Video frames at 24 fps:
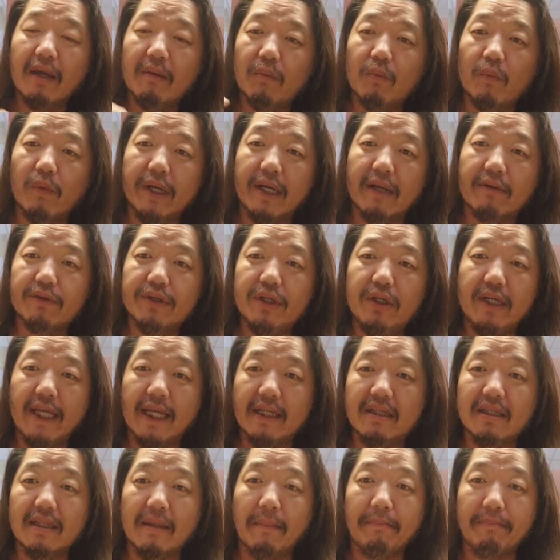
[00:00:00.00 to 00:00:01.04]
whenever you
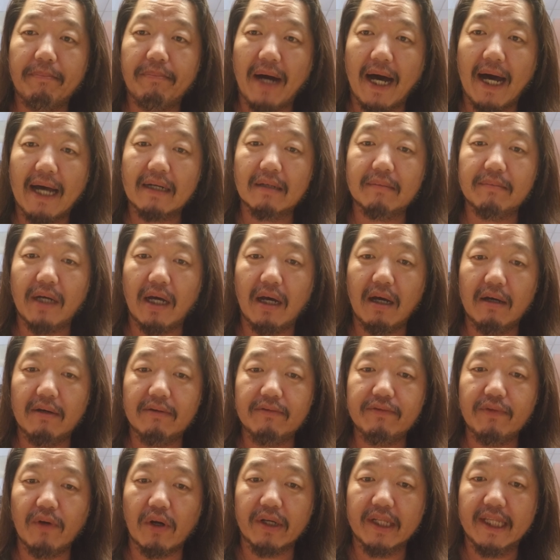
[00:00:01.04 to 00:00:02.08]
get to the bottom
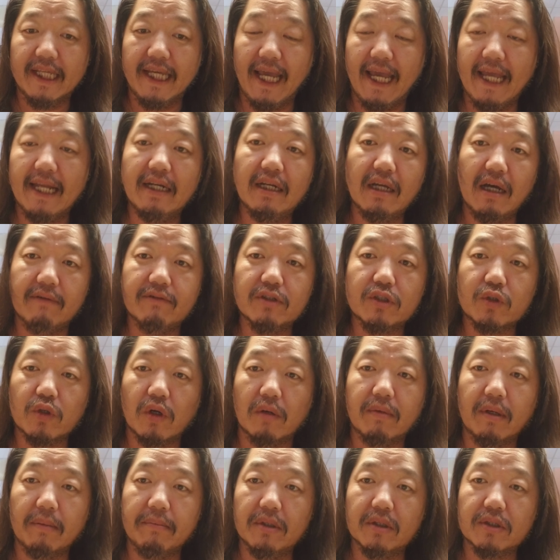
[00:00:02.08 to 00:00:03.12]
of or the end of a
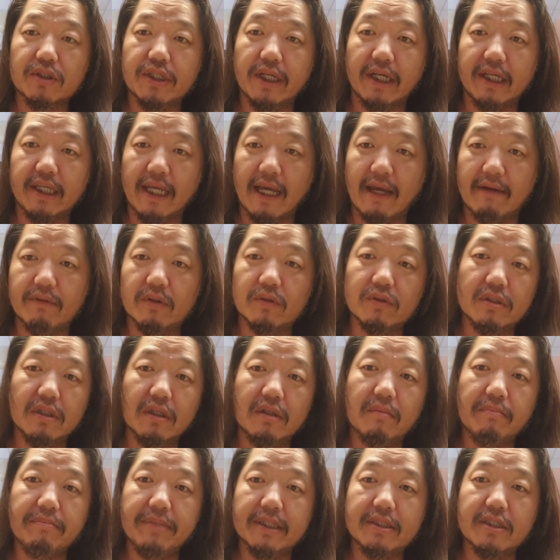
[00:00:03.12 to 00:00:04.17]
strawberry milkshake, you have those
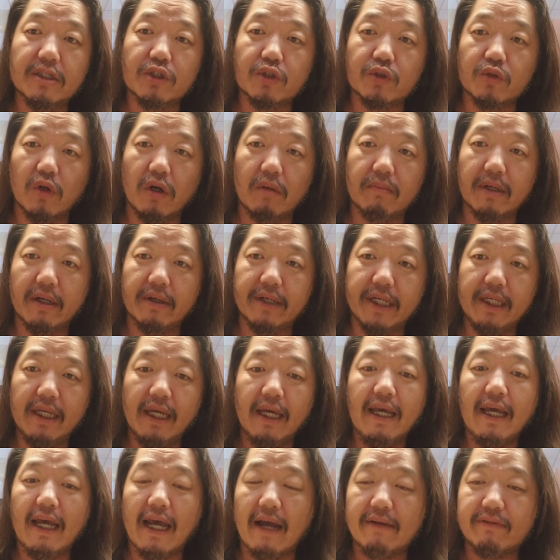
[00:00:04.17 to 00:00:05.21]
little bits of strawberry
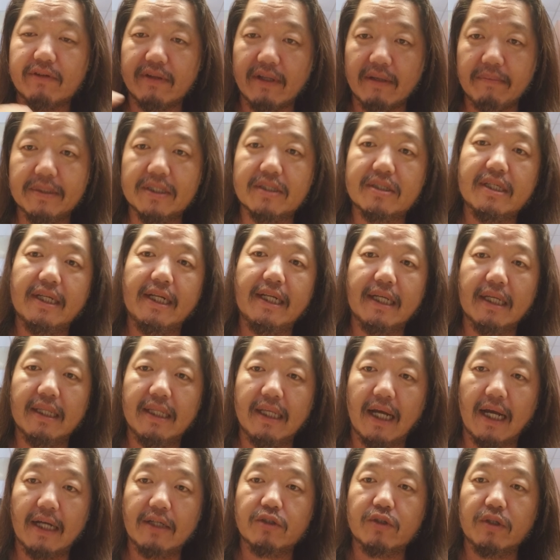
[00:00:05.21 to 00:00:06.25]
after they've been sitting in
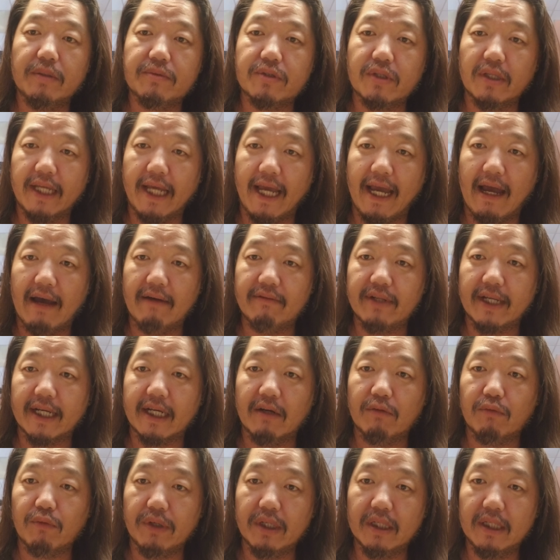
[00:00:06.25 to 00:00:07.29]
the ice cream, so they have like
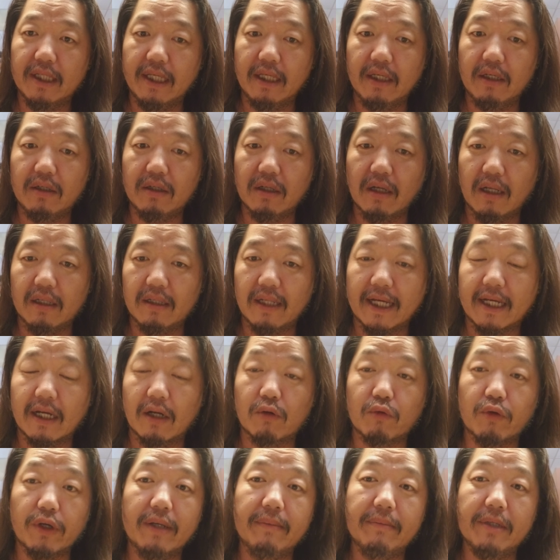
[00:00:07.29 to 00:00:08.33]
a really uh, like a
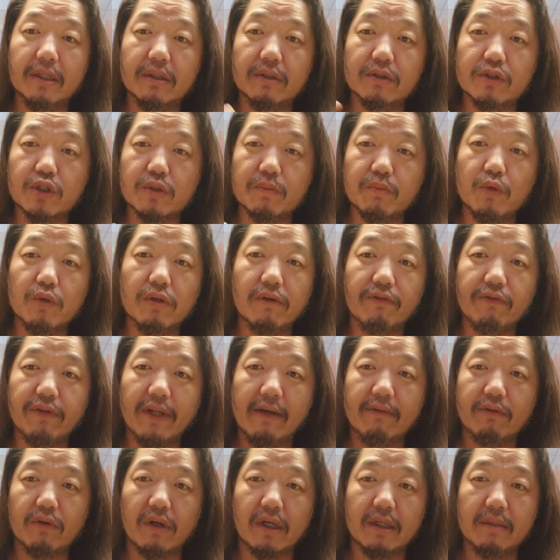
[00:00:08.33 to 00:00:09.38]
creamier, smoother
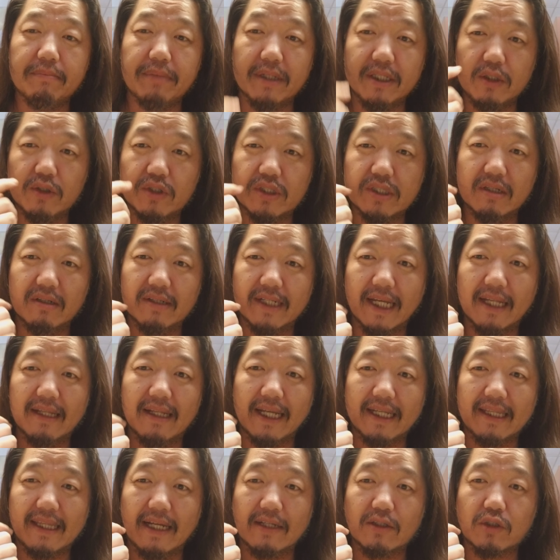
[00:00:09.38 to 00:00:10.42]
flavor on it. But you still get
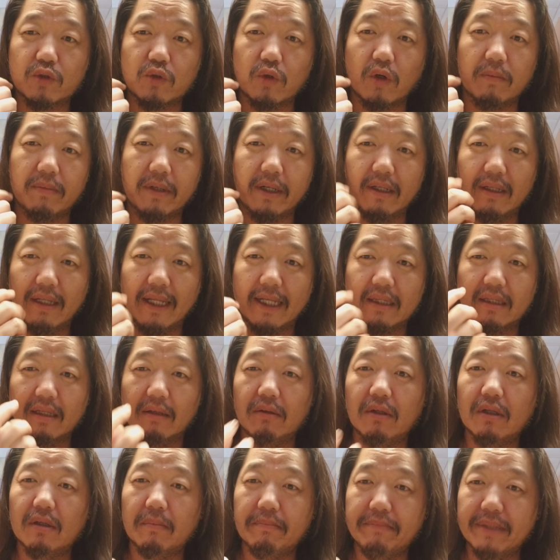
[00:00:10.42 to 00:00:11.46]
like that strawberry, like the
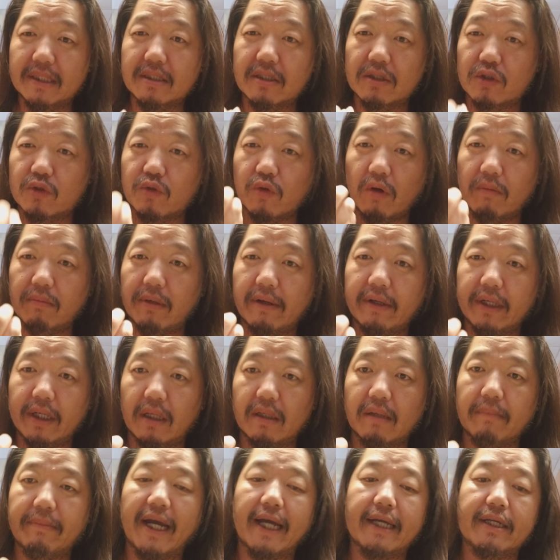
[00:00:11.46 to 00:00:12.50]
little bits of strawberry
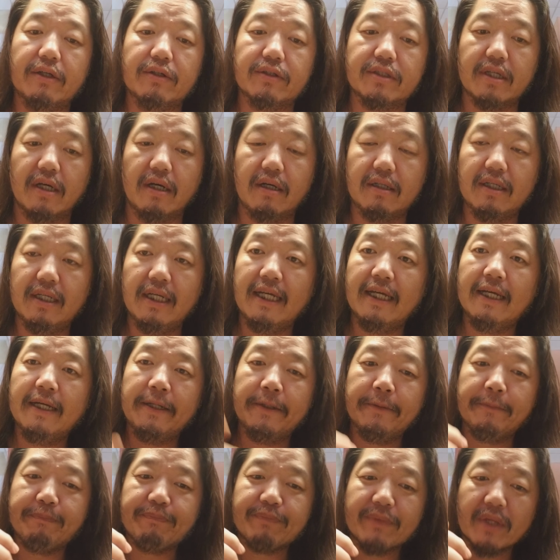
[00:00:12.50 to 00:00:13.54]
on the back of your tongue.
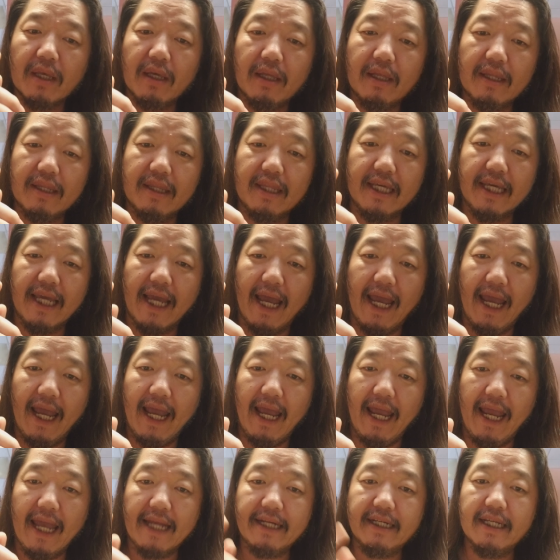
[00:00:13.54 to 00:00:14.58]
The
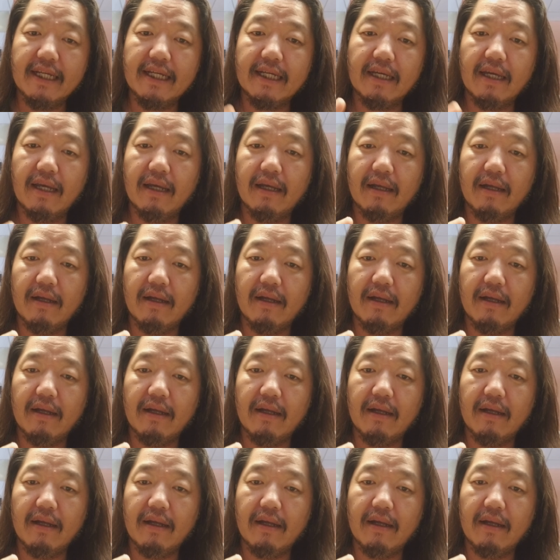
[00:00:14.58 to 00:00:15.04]
ending,